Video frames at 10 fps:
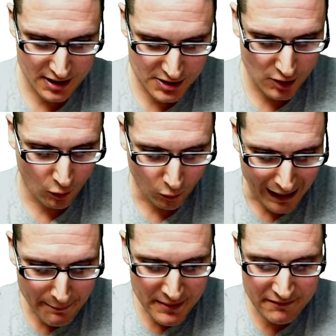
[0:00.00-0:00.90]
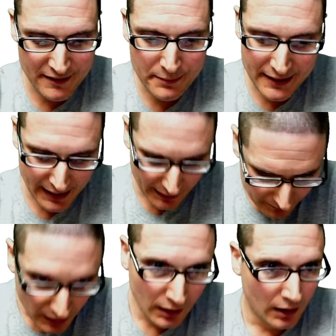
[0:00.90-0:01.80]
So, Rapid VPN
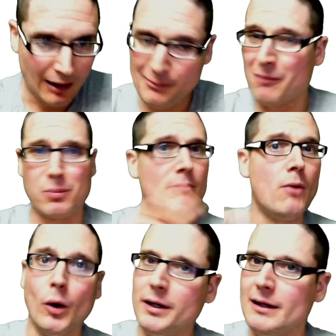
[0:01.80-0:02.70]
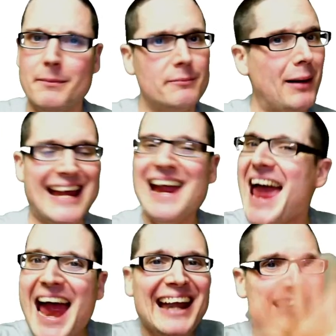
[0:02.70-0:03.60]
I'm not promoting them by
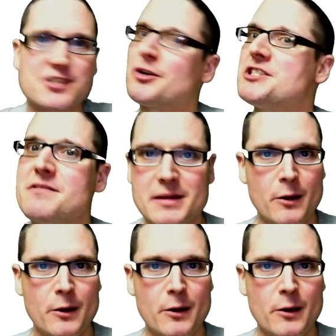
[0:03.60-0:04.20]
any stretch of the